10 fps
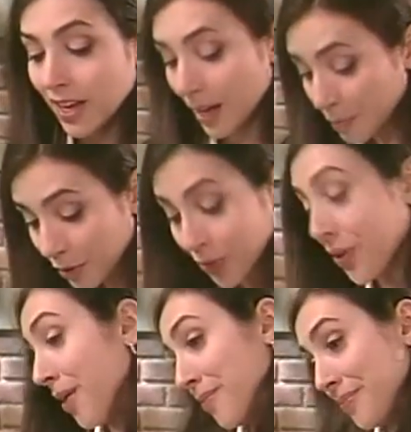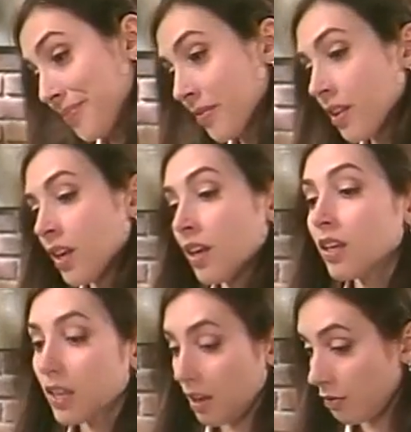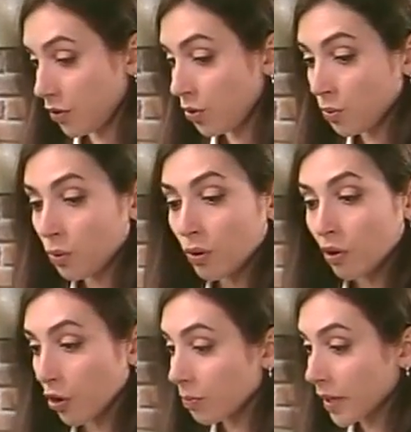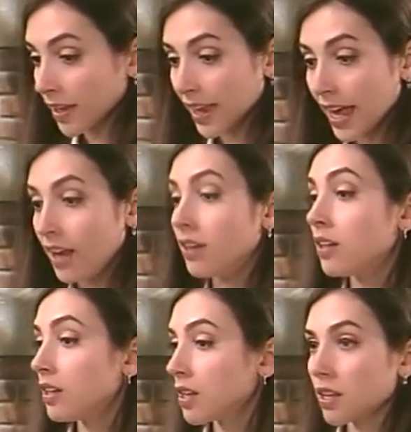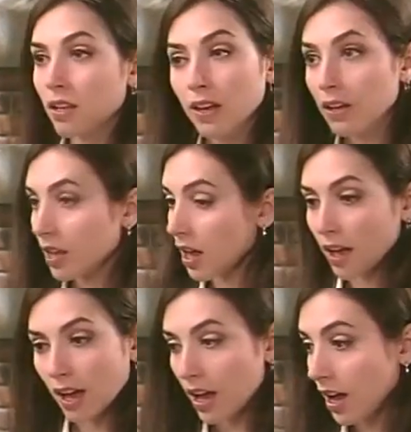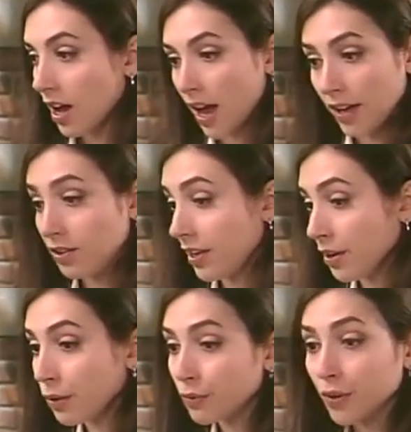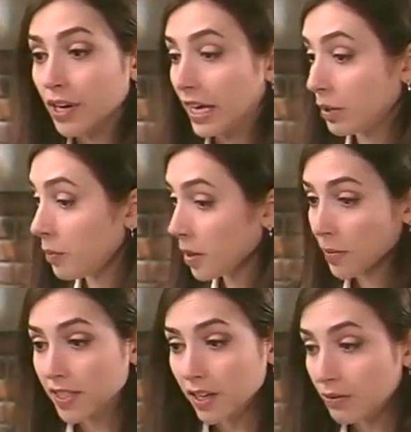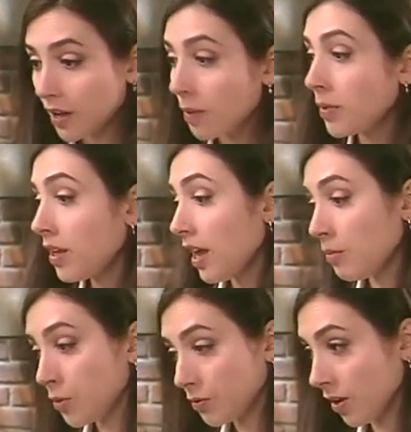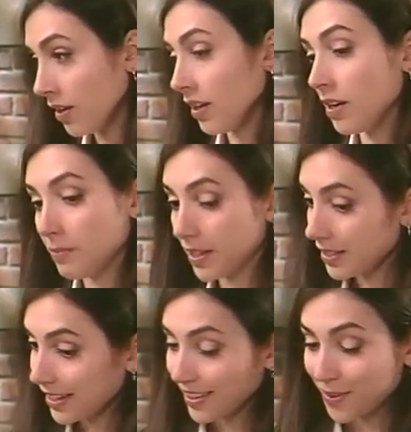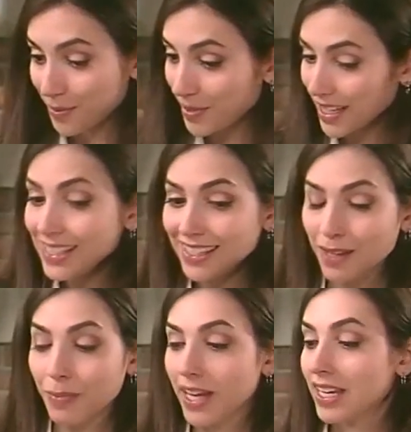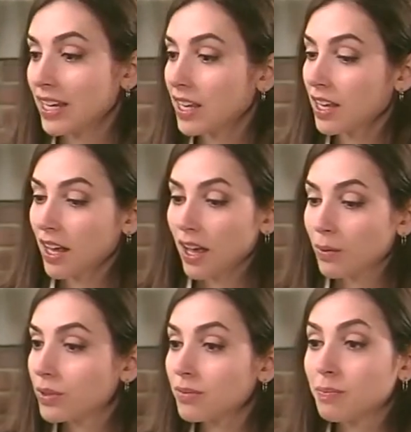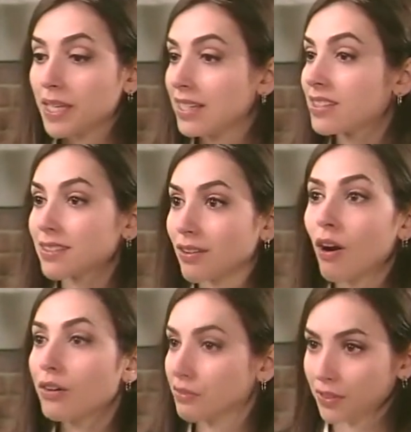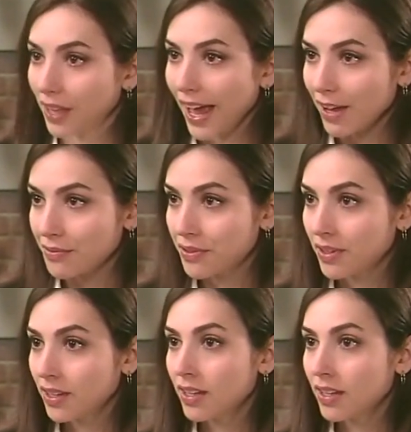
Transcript: I'm a grown up. If you hurt me again, I could get over it. I could pick myself up and move on again. I'm not saying that it would be easy, but I wouldn't be scarred for life.